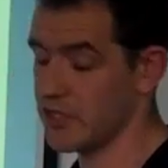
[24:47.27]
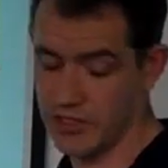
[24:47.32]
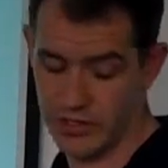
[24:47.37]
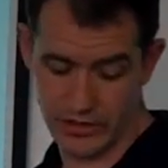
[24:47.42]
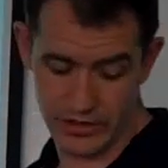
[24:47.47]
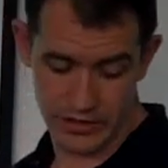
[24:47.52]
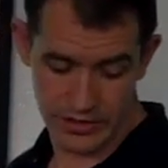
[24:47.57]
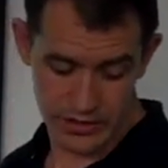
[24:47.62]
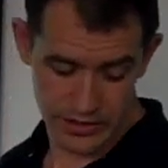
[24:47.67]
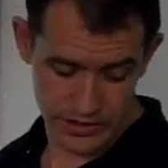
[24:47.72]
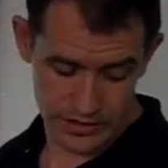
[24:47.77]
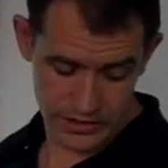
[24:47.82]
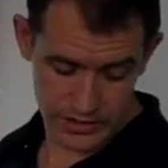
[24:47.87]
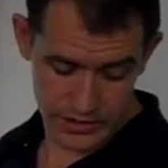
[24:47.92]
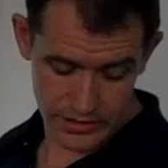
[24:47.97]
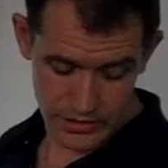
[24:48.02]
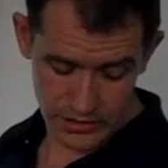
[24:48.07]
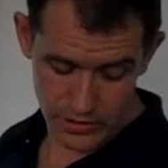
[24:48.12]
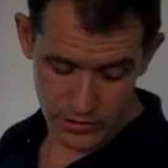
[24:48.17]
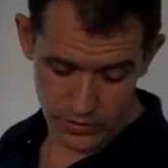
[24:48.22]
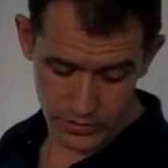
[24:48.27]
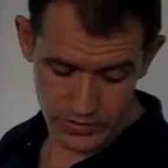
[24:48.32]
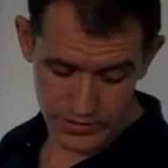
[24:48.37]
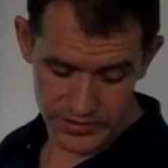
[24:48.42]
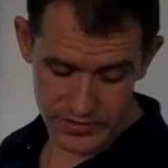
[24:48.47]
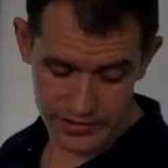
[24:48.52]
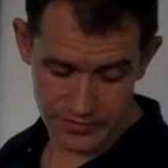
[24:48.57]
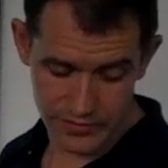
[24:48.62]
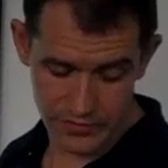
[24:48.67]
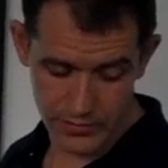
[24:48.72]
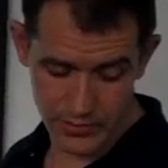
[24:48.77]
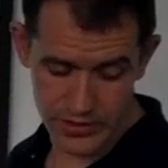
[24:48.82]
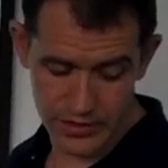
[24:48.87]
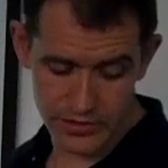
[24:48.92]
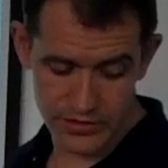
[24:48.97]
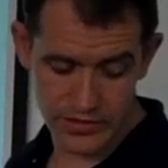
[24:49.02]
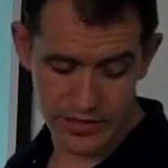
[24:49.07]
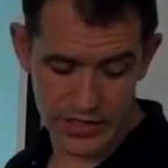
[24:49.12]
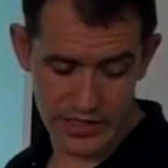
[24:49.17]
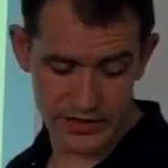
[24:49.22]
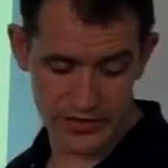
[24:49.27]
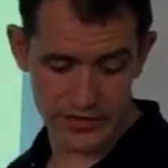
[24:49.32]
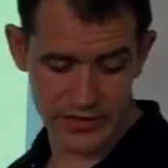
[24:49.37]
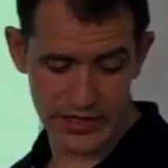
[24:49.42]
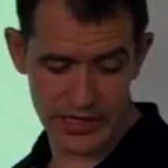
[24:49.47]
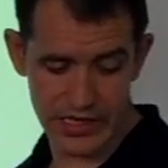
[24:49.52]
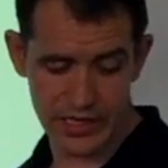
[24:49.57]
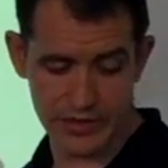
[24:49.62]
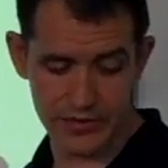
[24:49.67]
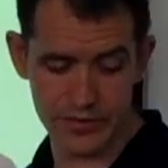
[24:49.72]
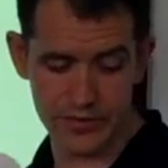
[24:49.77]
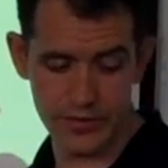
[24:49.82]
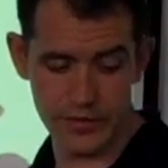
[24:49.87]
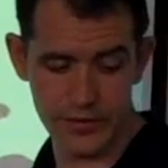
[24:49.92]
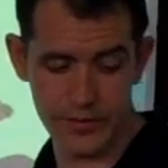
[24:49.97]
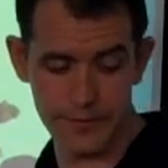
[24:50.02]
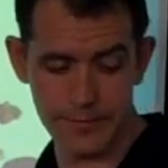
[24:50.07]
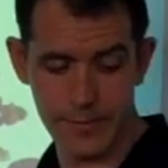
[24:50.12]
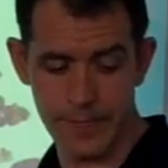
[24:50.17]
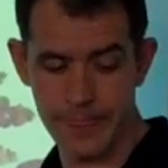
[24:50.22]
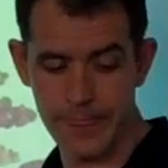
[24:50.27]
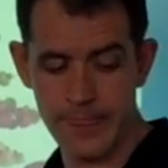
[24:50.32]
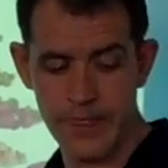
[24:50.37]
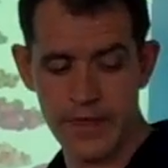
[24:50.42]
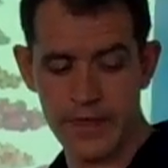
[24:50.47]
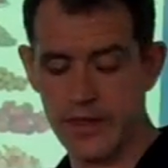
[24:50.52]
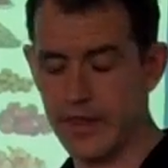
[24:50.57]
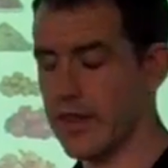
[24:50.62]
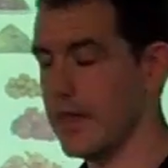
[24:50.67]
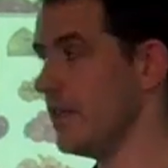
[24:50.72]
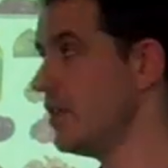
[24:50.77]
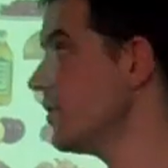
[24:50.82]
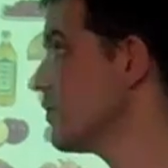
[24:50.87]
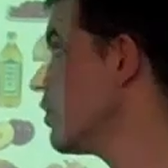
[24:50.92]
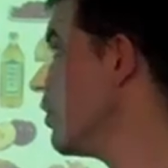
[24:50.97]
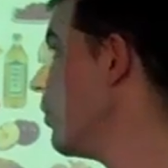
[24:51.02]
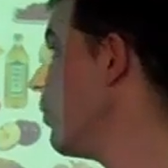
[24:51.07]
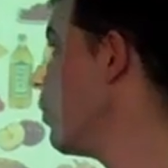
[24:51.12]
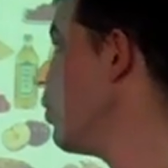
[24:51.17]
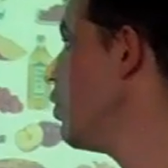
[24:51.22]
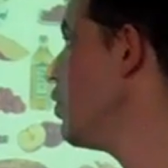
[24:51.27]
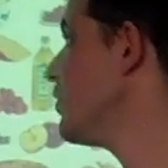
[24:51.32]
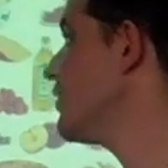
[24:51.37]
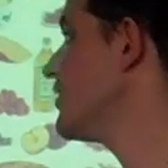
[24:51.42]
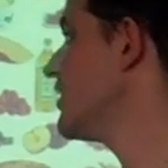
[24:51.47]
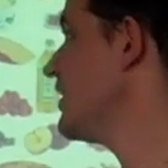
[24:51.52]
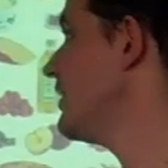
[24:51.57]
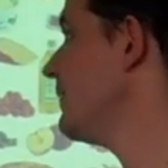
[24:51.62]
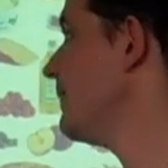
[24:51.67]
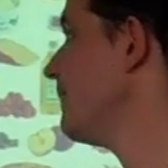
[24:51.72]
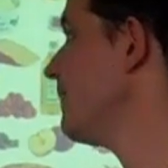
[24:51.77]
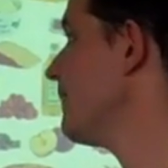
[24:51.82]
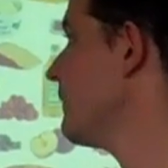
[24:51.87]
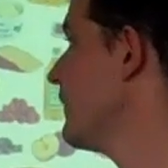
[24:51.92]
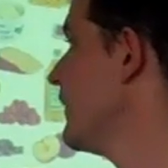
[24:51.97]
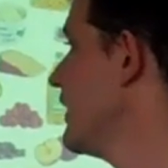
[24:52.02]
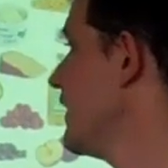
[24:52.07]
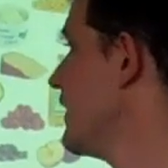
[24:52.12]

the fish and all the stuff that we used to hunt and gather for. Then you've got water.